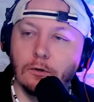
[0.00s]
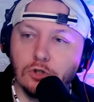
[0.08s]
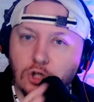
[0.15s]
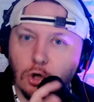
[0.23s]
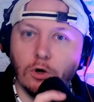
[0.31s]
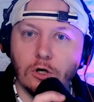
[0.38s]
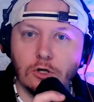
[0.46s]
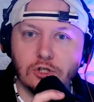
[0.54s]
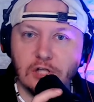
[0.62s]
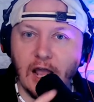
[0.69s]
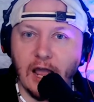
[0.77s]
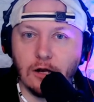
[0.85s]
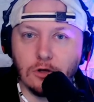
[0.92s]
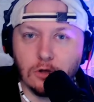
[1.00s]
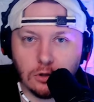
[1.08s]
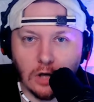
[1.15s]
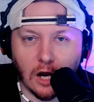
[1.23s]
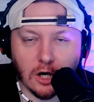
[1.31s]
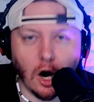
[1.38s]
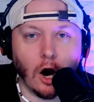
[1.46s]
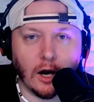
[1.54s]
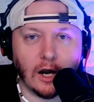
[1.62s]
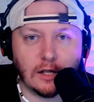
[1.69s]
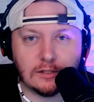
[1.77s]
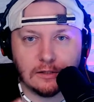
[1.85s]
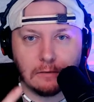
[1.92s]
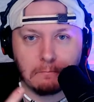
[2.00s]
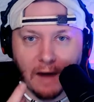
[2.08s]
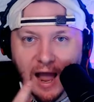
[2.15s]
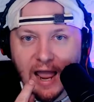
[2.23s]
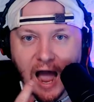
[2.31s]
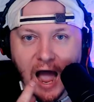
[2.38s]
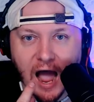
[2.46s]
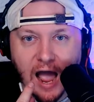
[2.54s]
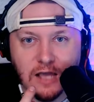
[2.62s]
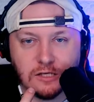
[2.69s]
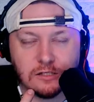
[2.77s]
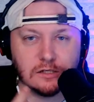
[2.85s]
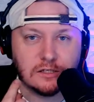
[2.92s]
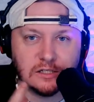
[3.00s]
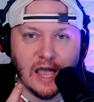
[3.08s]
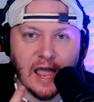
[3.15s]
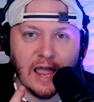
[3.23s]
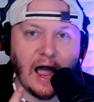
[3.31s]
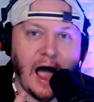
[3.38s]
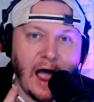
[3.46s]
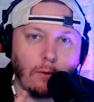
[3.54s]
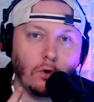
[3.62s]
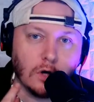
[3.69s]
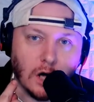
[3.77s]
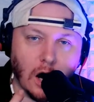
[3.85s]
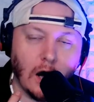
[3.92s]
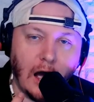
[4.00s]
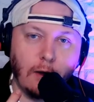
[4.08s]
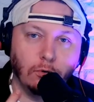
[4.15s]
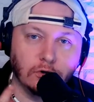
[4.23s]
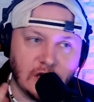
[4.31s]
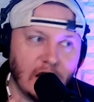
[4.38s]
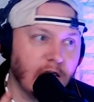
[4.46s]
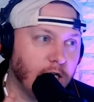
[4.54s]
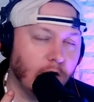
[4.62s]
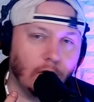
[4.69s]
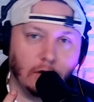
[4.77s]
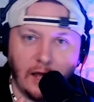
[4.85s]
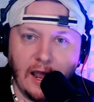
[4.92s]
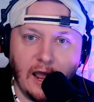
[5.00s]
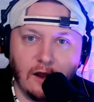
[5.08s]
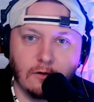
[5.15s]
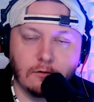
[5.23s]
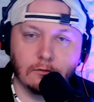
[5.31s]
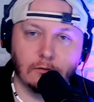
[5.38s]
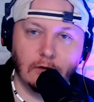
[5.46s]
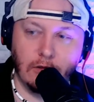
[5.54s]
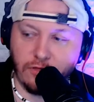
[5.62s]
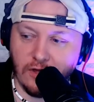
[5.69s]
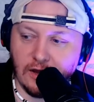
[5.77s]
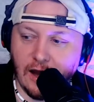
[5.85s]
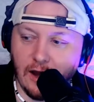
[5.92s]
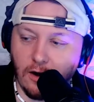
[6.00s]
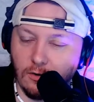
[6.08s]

Do you understand, Garguts, that my eyes say I will take your land and think I own